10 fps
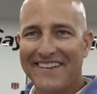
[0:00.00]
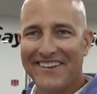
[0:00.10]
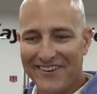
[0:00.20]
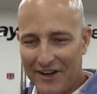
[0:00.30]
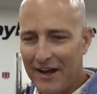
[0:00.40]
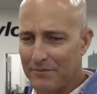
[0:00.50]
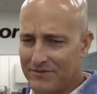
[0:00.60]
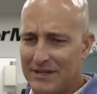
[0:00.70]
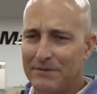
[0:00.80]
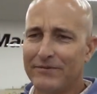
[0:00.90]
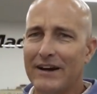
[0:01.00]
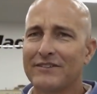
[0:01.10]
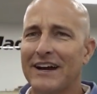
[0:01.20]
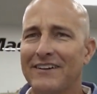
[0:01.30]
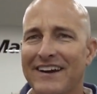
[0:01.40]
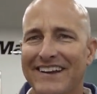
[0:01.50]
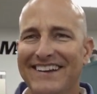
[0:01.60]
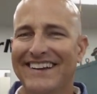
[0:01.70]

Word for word: Yeah, yeah, I'm TP5 guy, right?